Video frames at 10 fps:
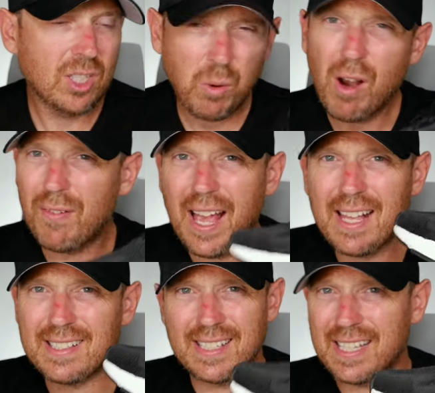twelve
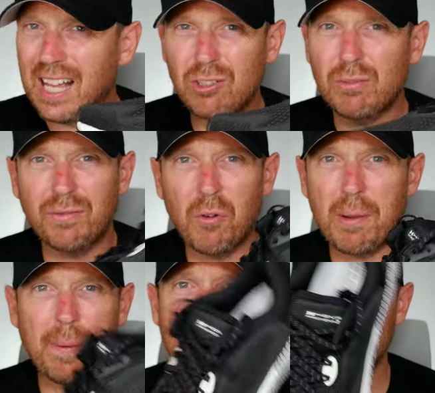ounces, one hundred and
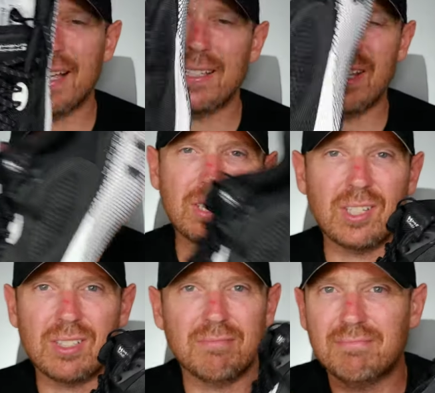forty pounds, I, I
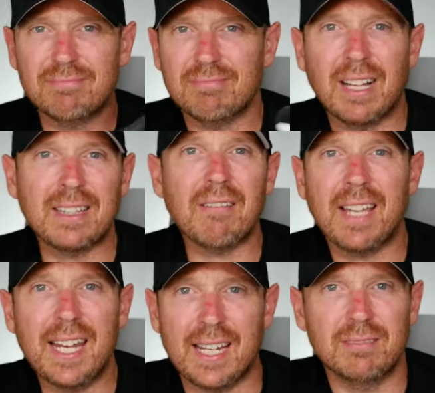just, I don't
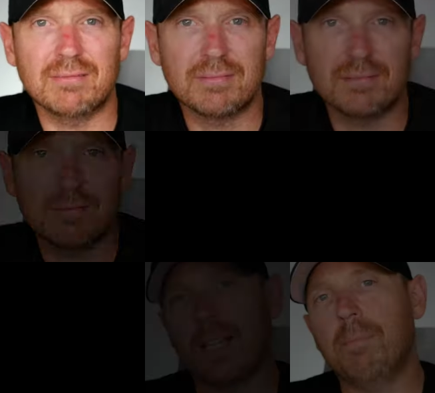get it.
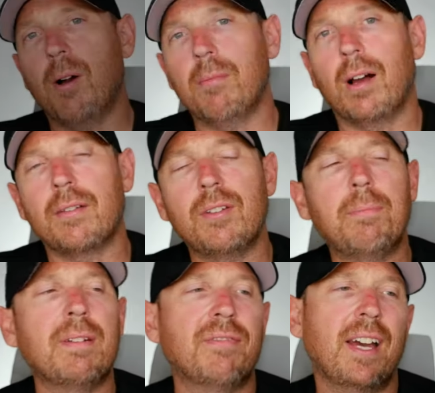Right, so bottom line, if you're
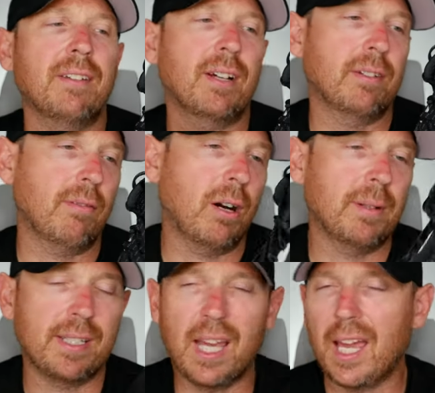a big fan of Under
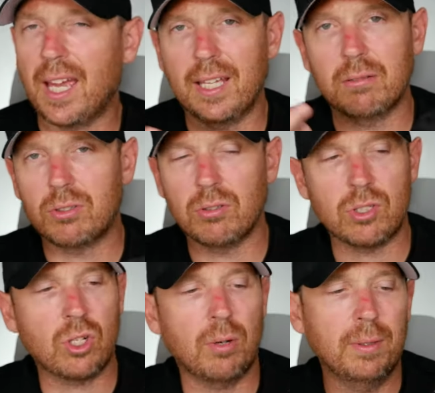Armour, yeah, it'll do
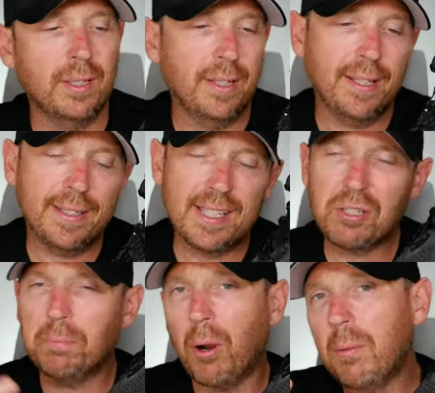the job. This
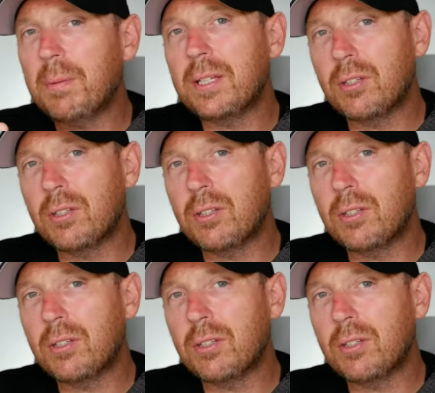will probably